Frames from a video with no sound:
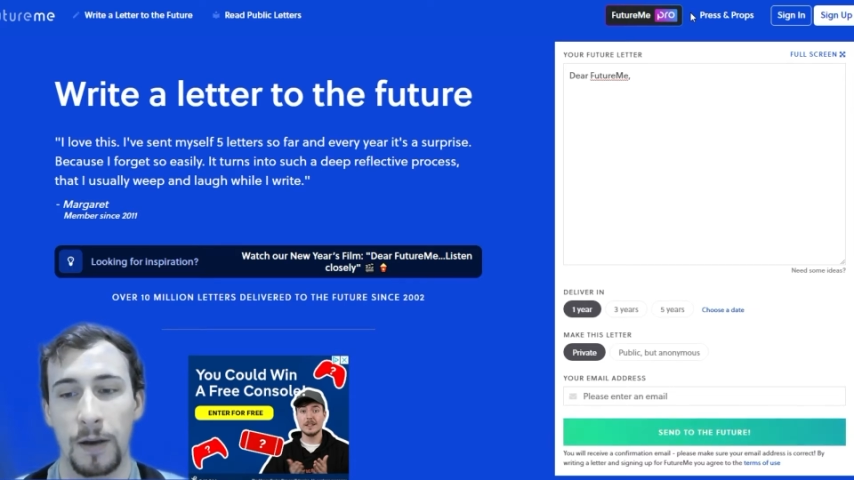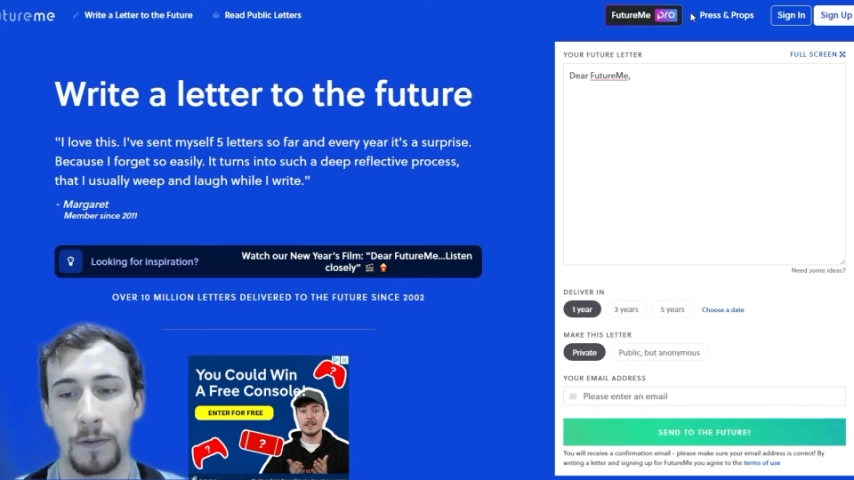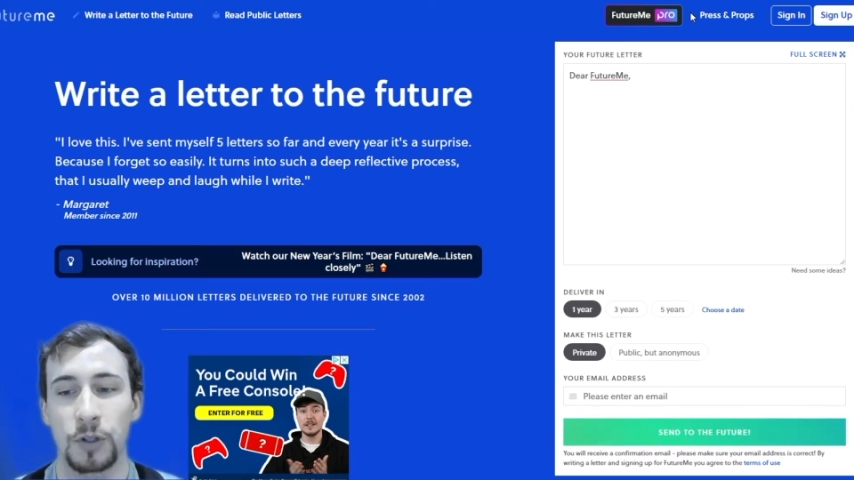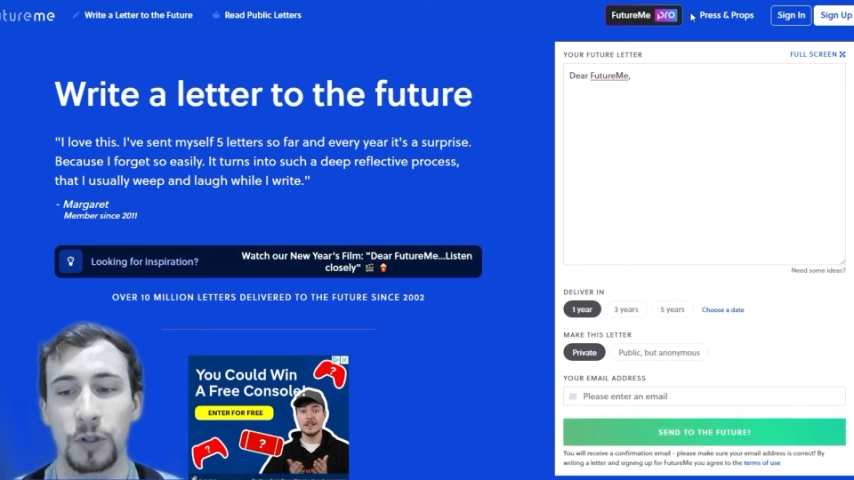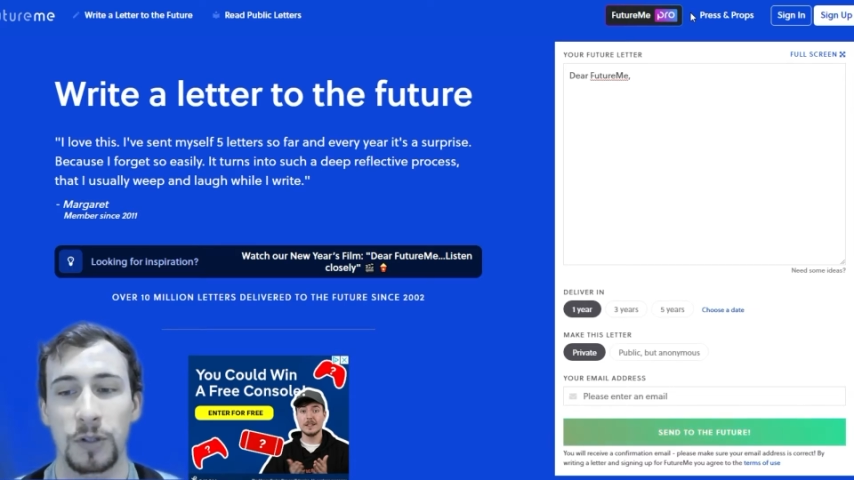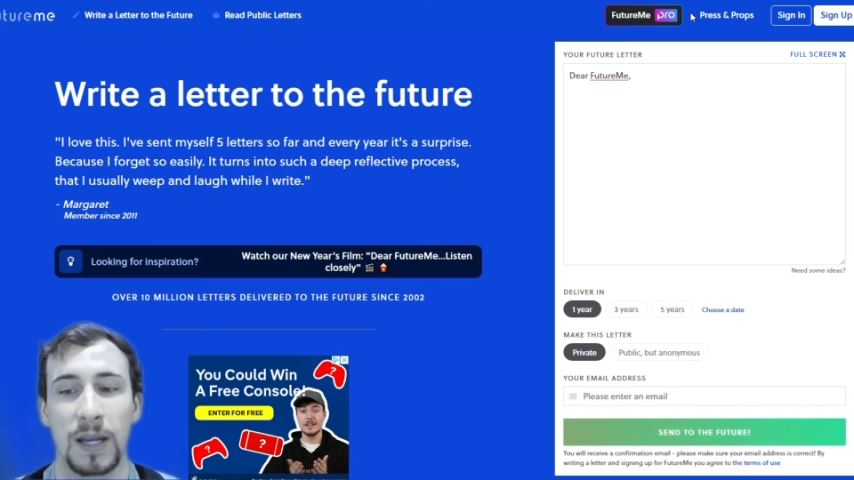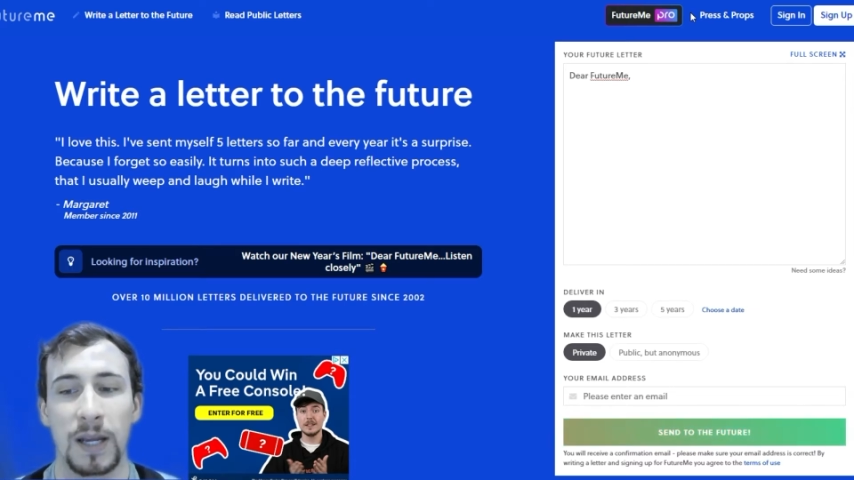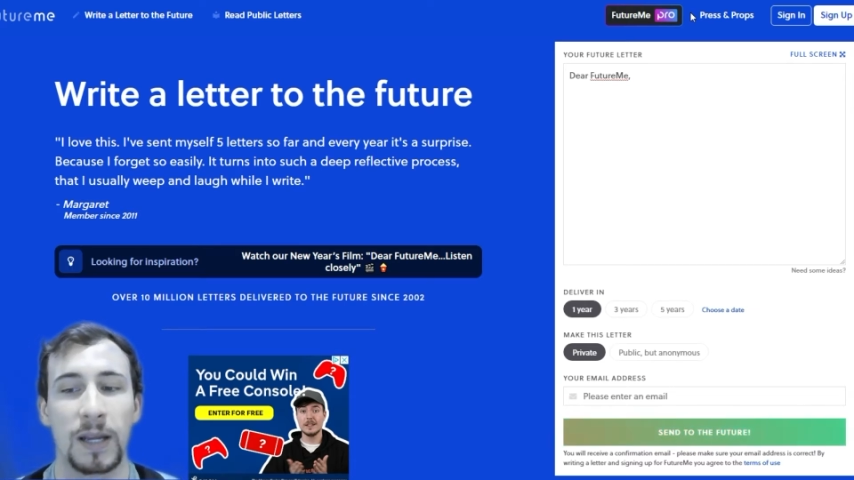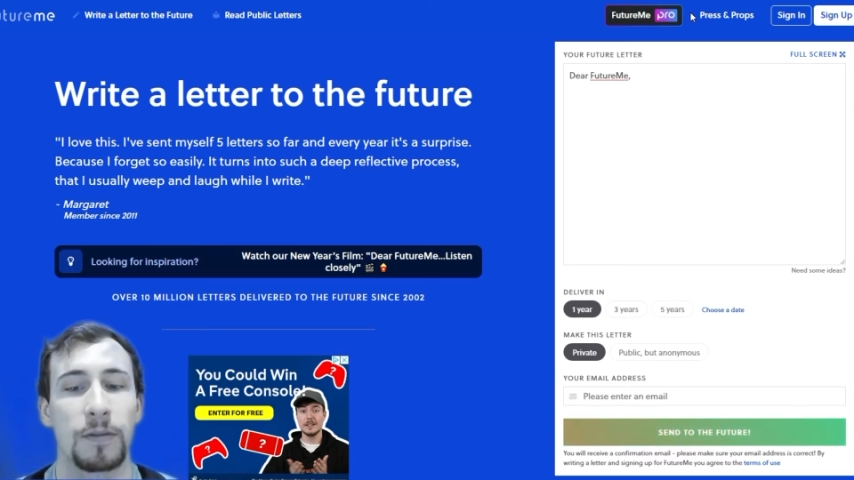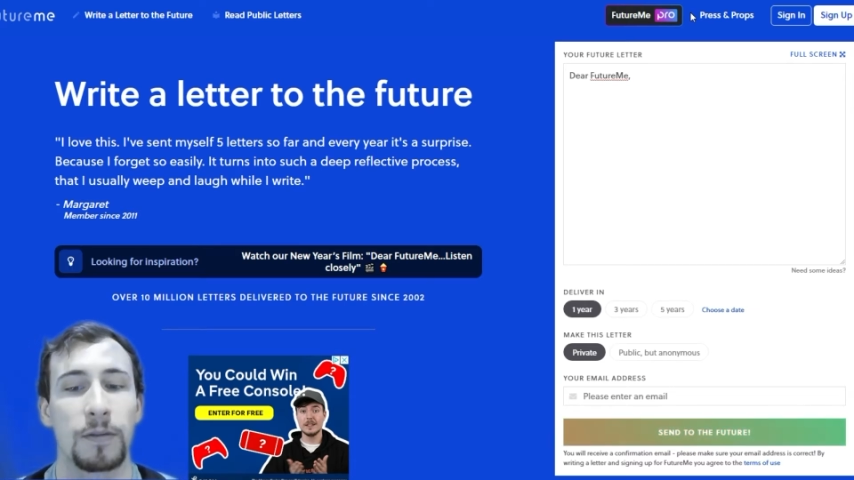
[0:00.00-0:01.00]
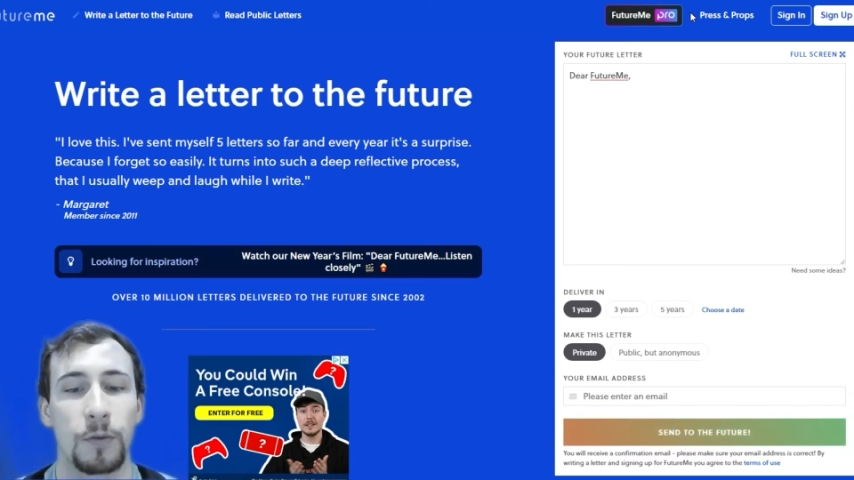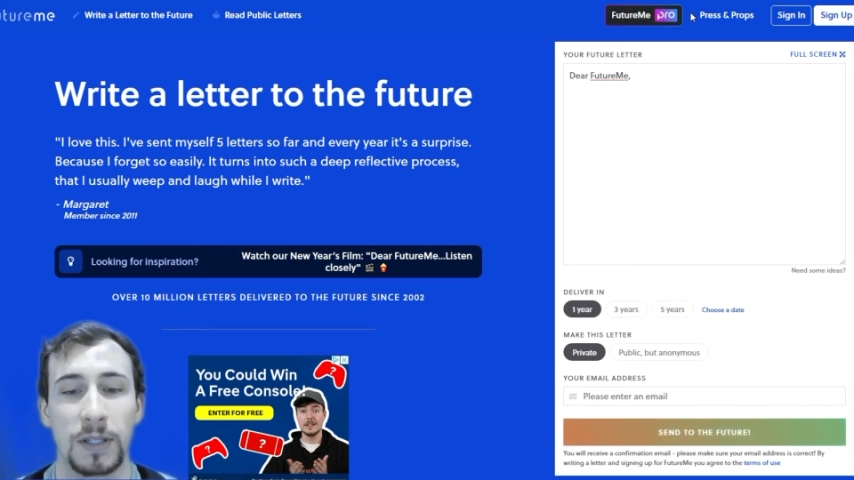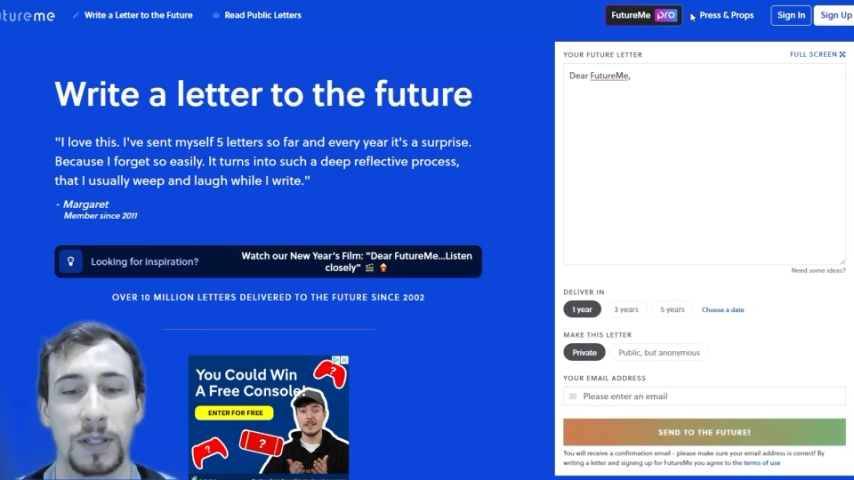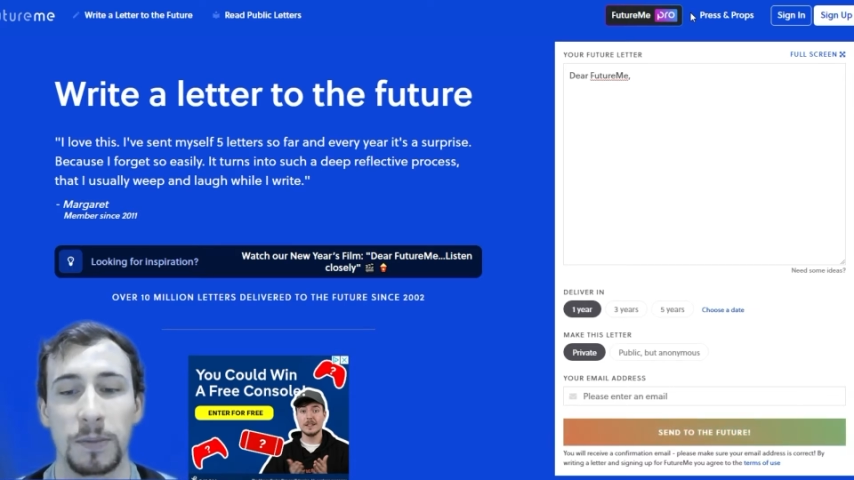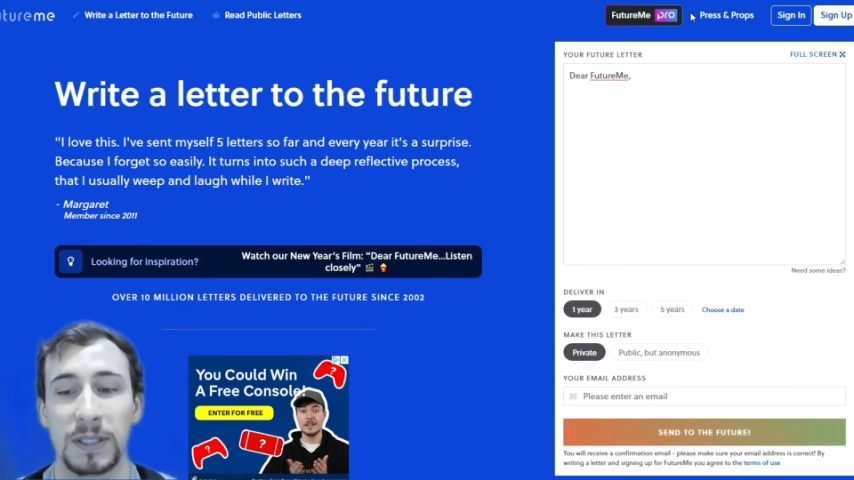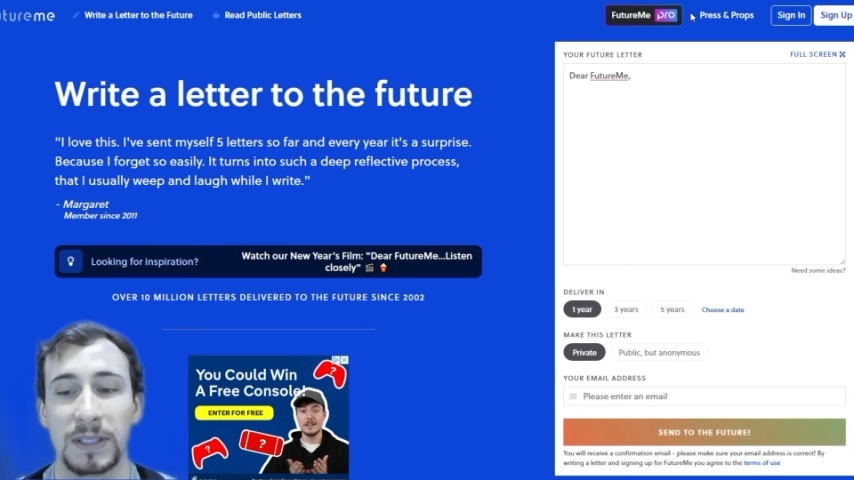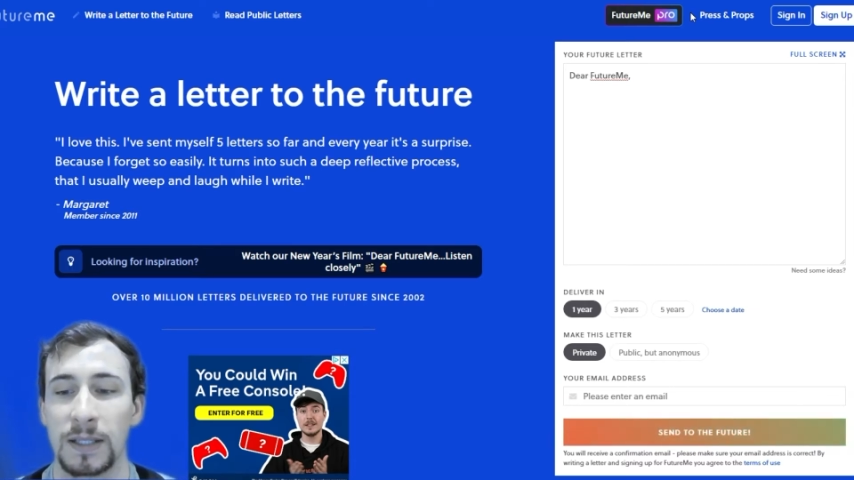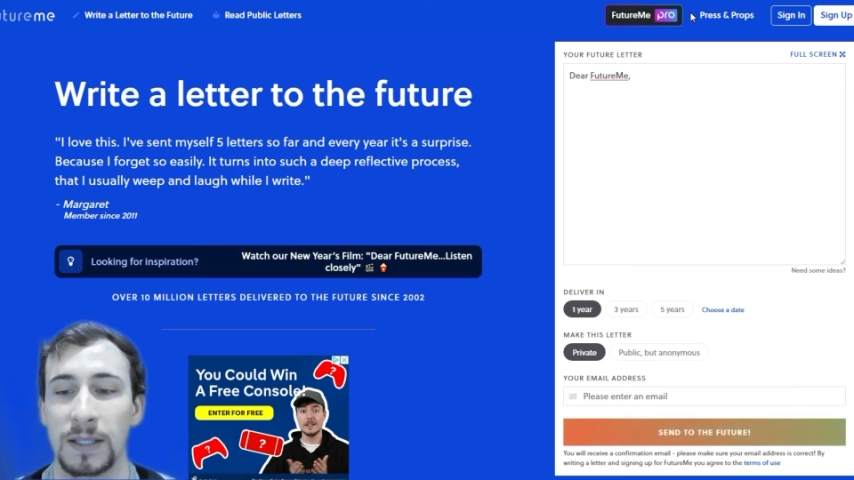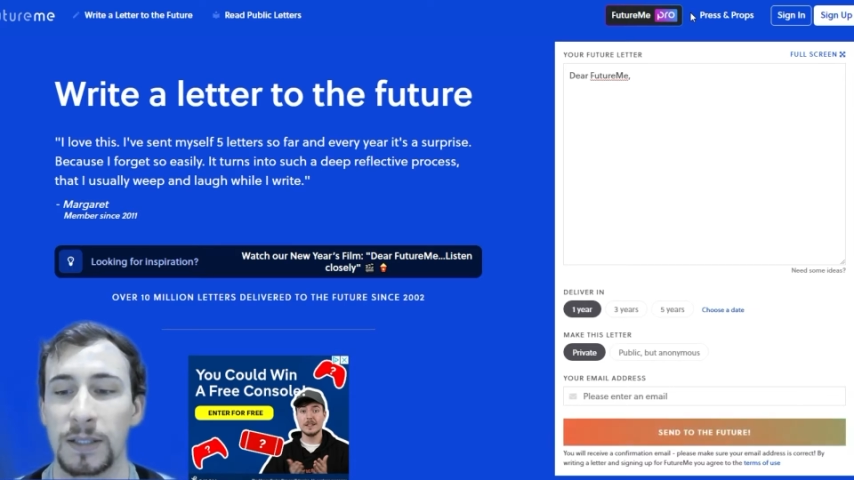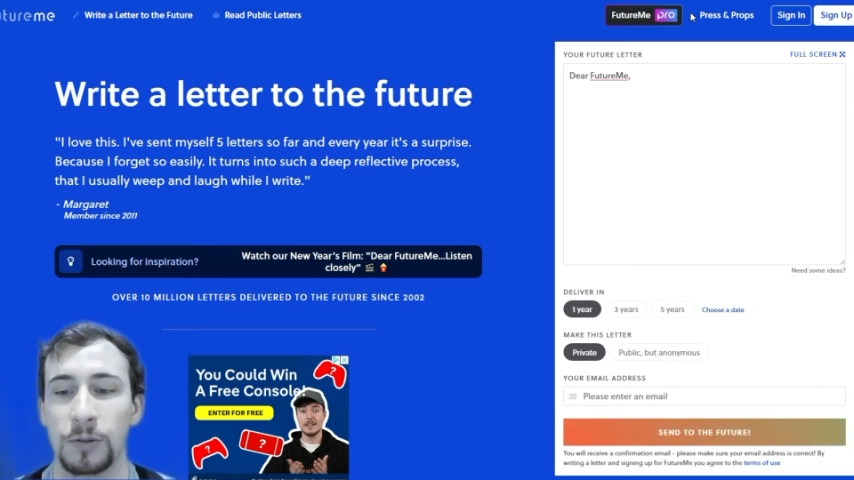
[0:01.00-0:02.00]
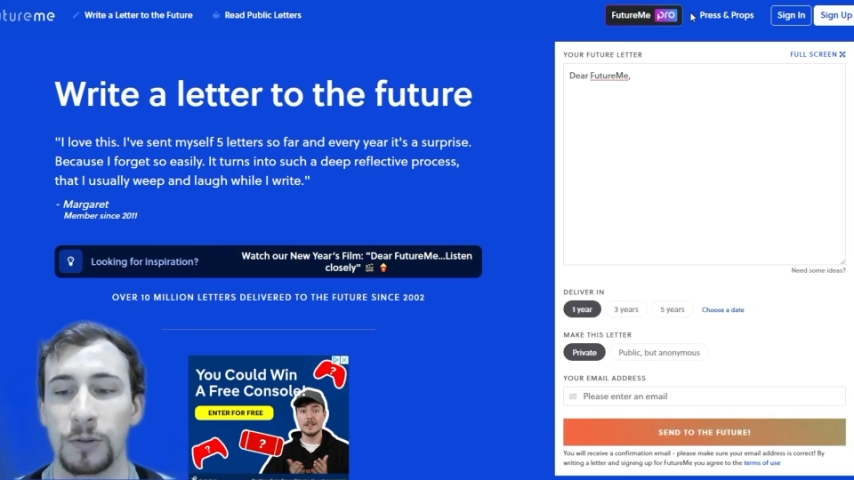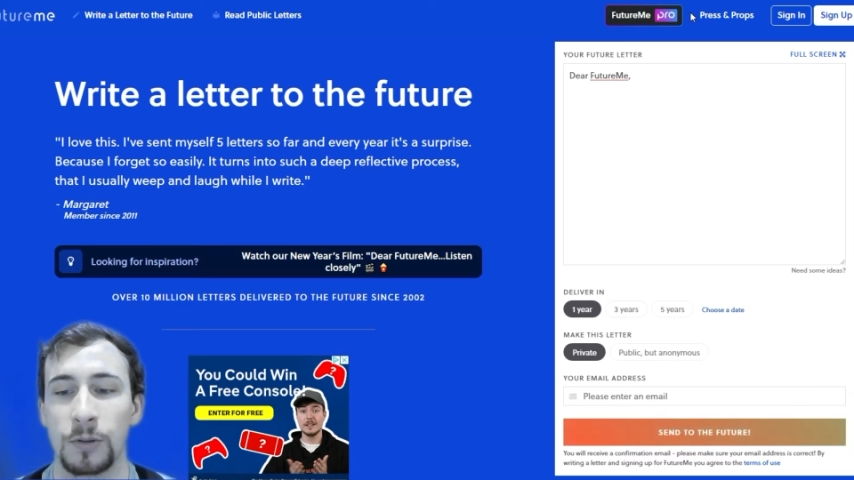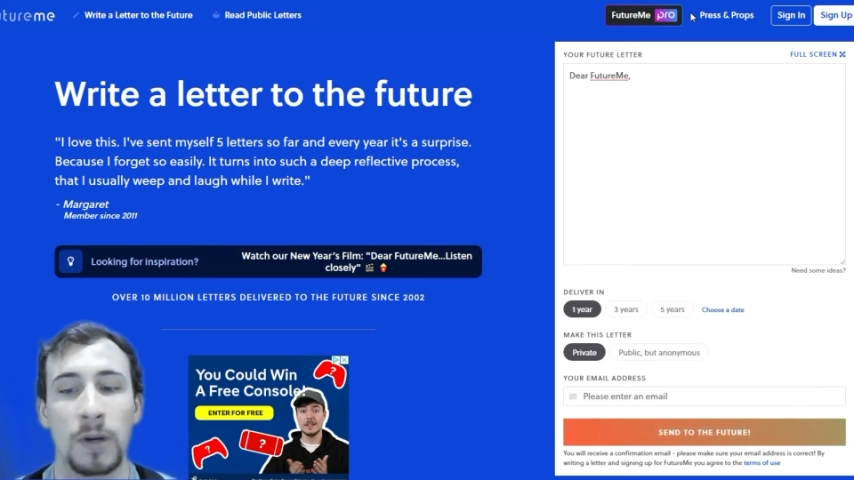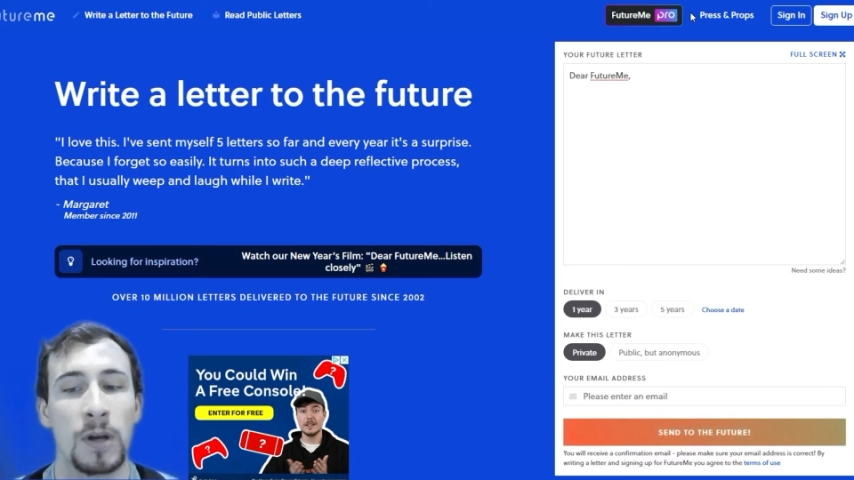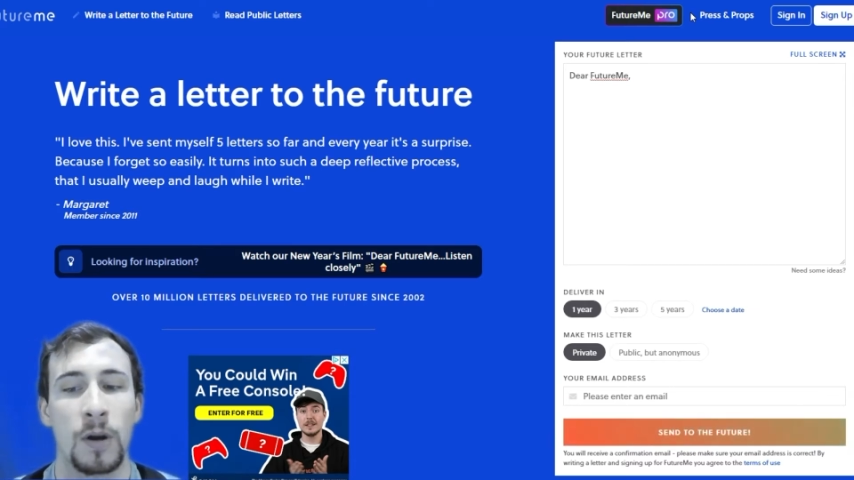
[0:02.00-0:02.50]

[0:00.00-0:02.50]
a future date for it to be sent to you.